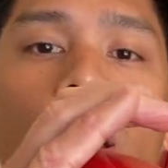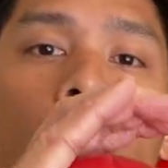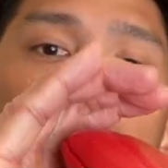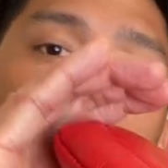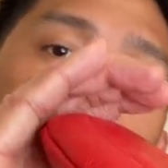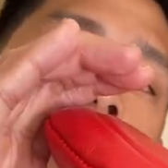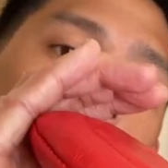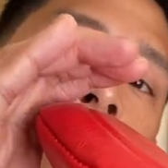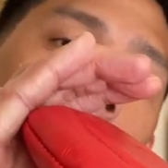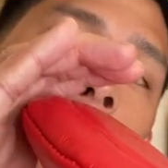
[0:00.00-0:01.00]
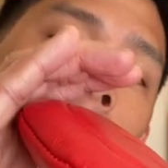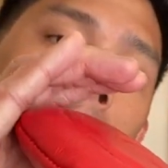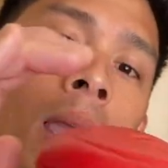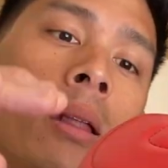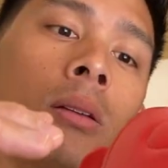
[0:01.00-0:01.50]
this section of my
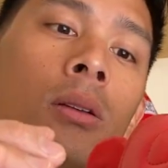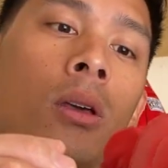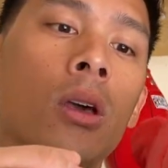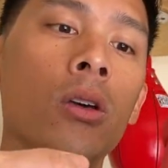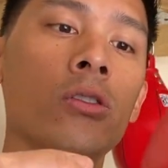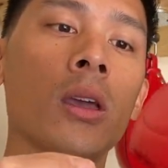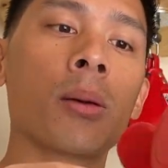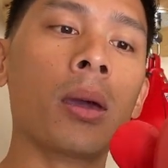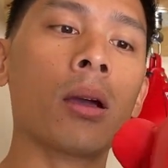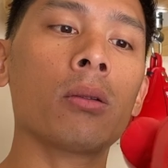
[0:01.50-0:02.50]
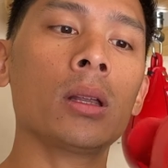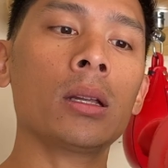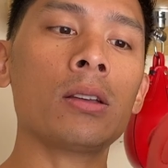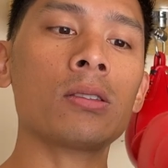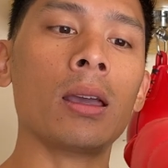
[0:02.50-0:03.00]
hand, so I can make a really
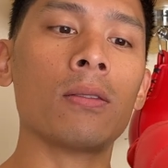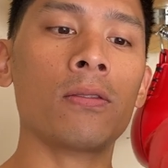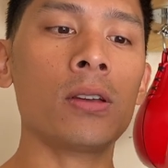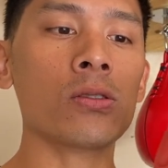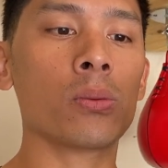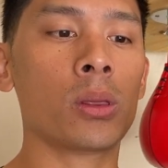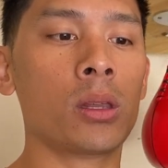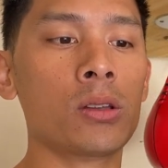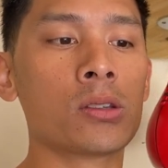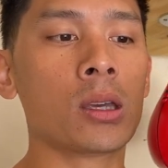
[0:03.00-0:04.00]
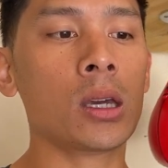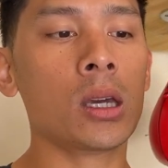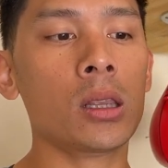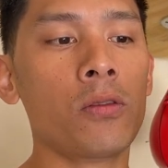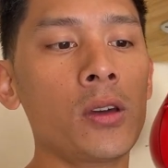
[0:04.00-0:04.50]
nice tight fist with this.
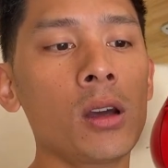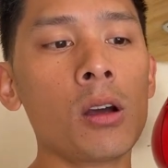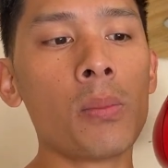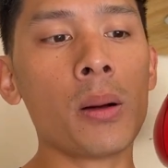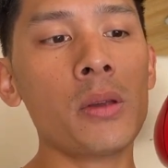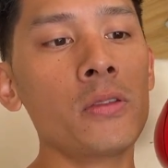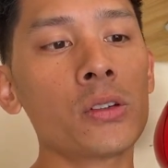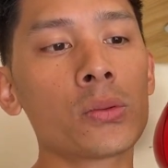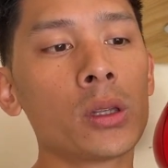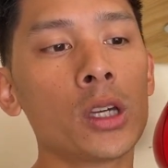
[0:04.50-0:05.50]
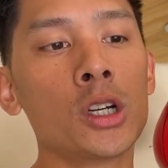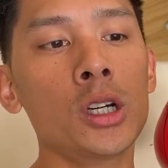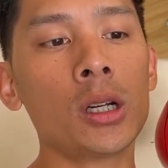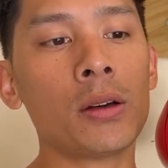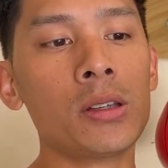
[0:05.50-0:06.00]
The finger compartment feels really
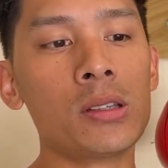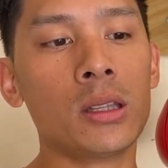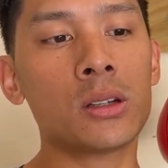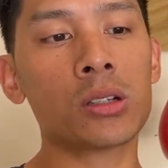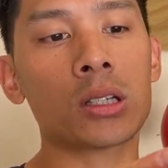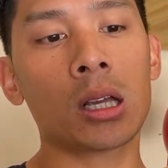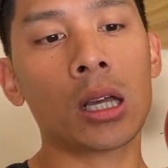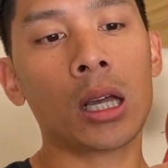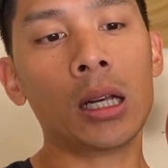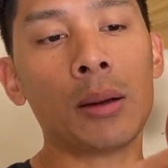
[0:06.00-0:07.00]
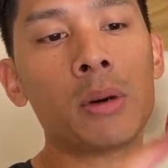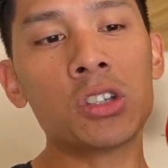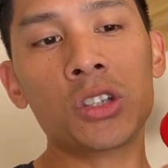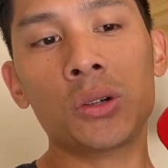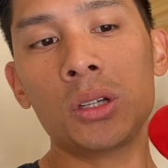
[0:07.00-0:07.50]
good. Obviously, there's not
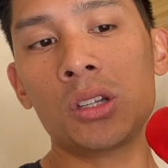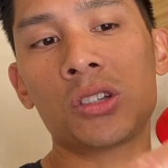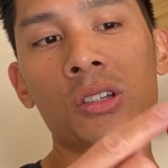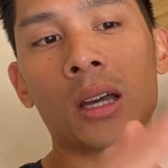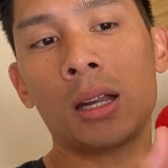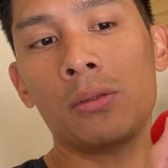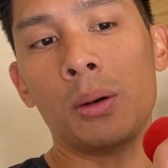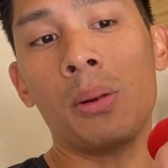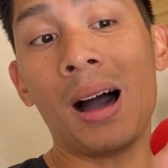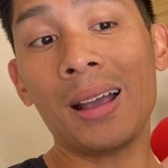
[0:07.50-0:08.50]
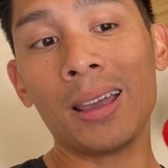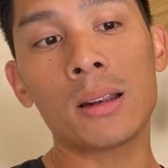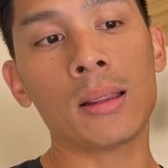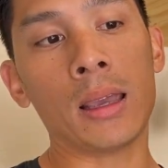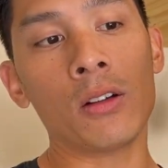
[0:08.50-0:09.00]
much to it. It's just kind of a pocket
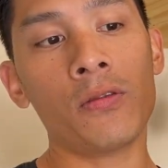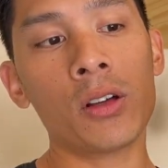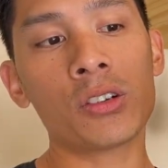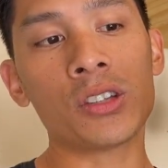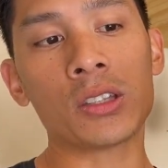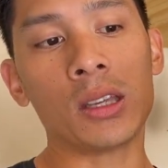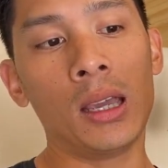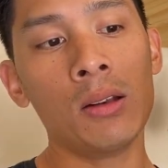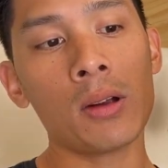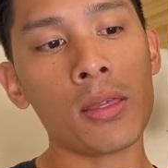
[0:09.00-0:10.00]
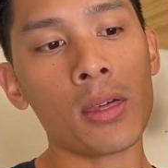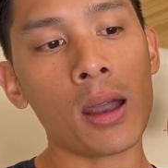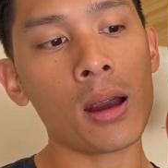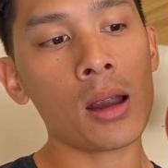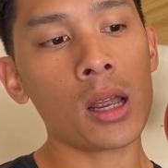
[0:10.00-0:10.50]
that your finger sits in right
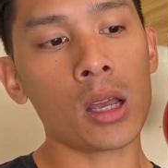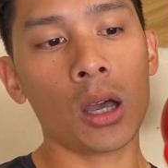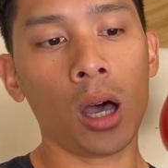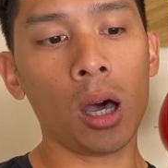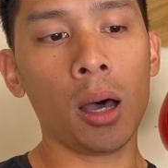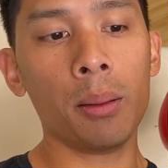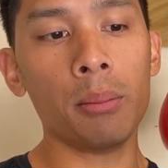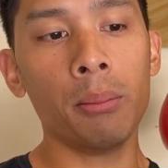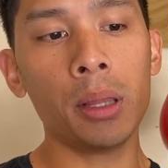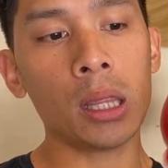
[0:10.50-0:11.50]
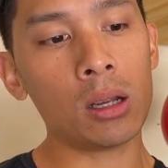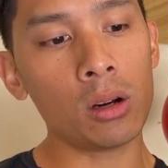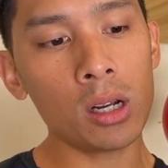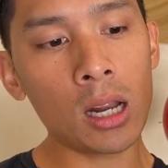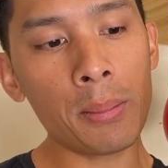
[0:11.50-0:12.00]
there. But the
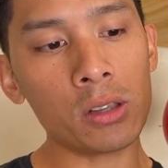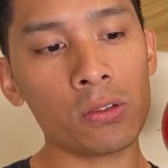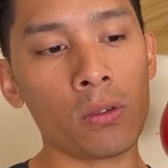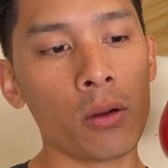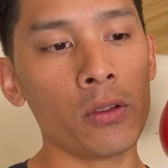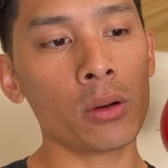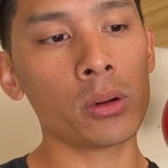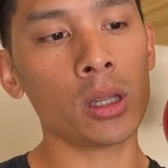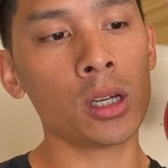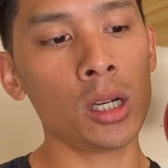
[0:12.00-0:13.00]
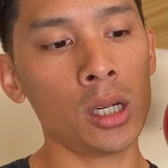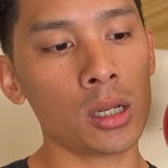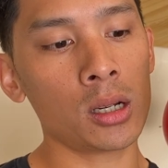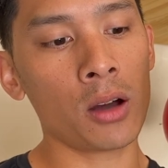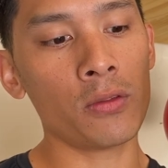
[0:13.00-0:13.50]
ergonomics feel really
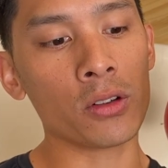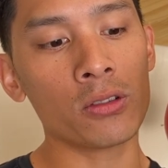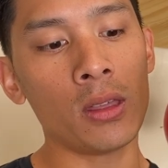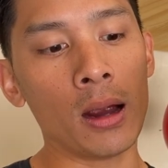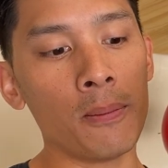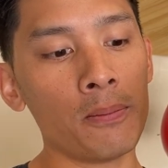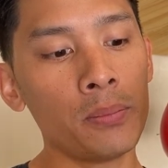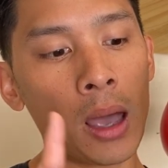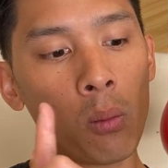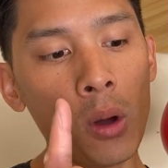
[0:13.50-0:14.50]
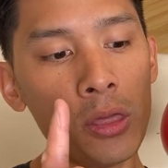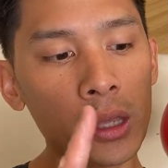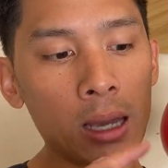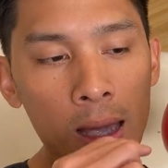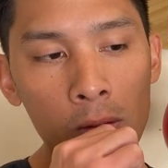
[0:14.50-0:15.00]
good. Comfort's there. Now, one
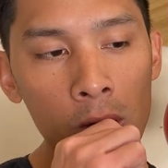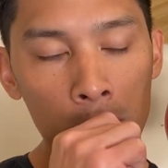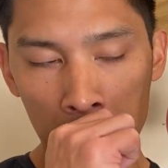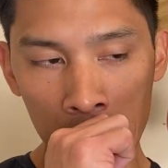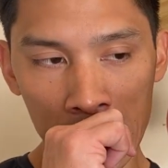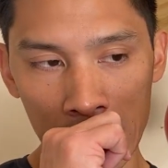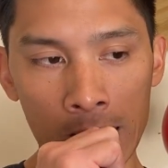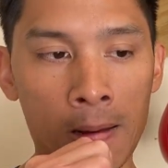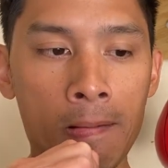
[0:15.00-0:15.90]
thing I will mention